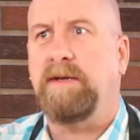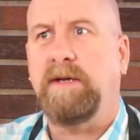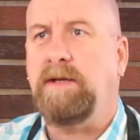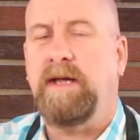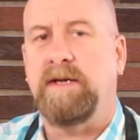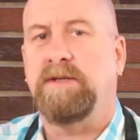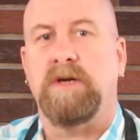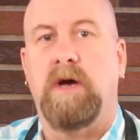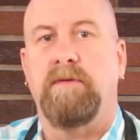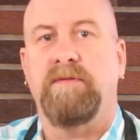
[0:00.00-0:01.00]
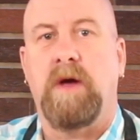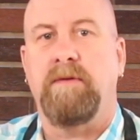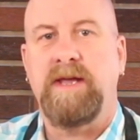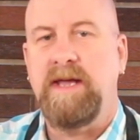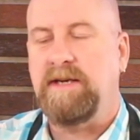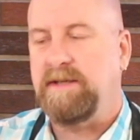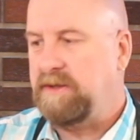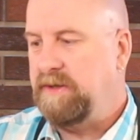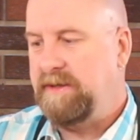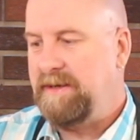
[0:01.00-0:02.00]
little hint of heat
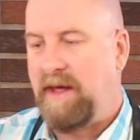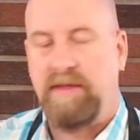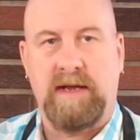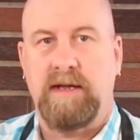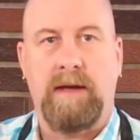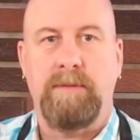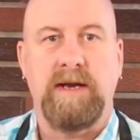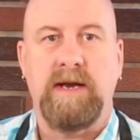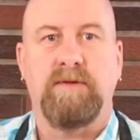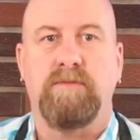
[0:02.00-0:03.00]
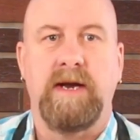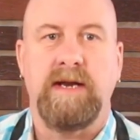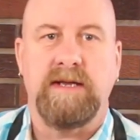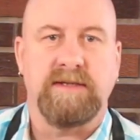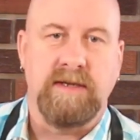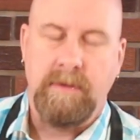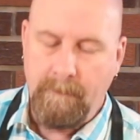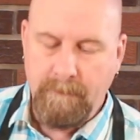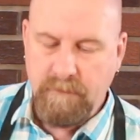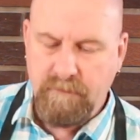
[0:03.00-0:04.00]
is nothing. I mean, it really is
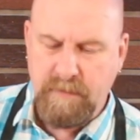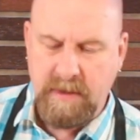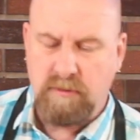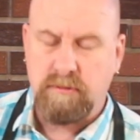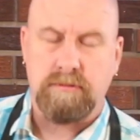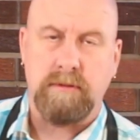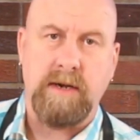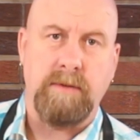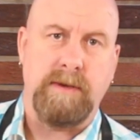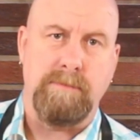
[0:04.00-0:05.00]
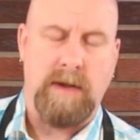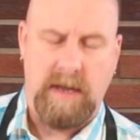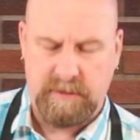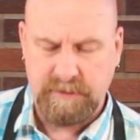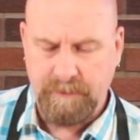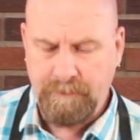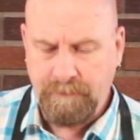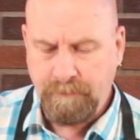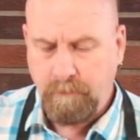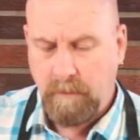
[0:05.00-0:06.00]
incredibly mild.
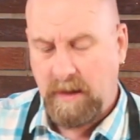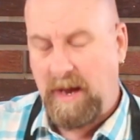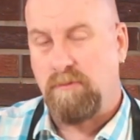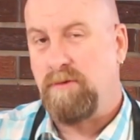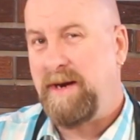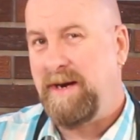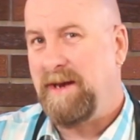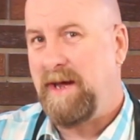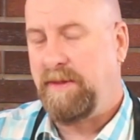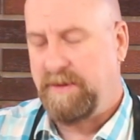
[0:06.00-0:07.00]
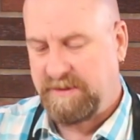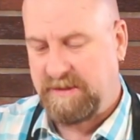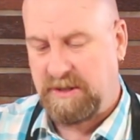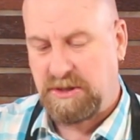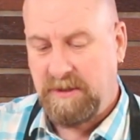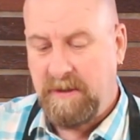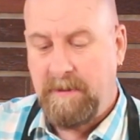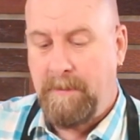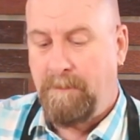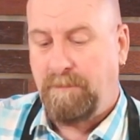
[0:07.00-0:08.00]
I really like this dish.
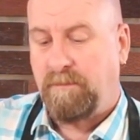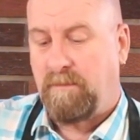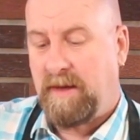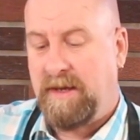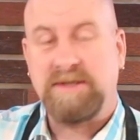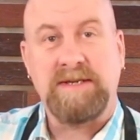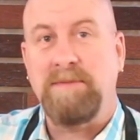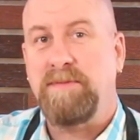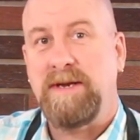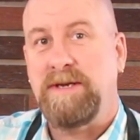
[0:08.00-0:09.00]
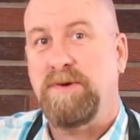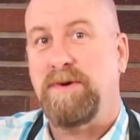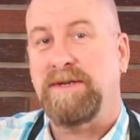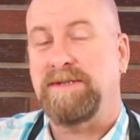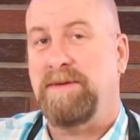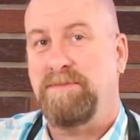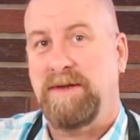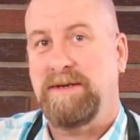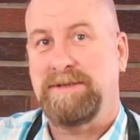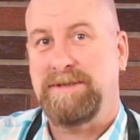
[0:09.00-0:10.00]
It's something new and it's
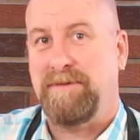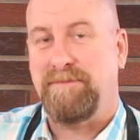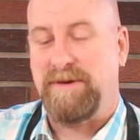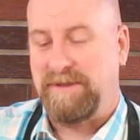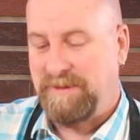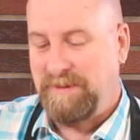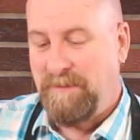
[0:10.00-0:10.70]
something different.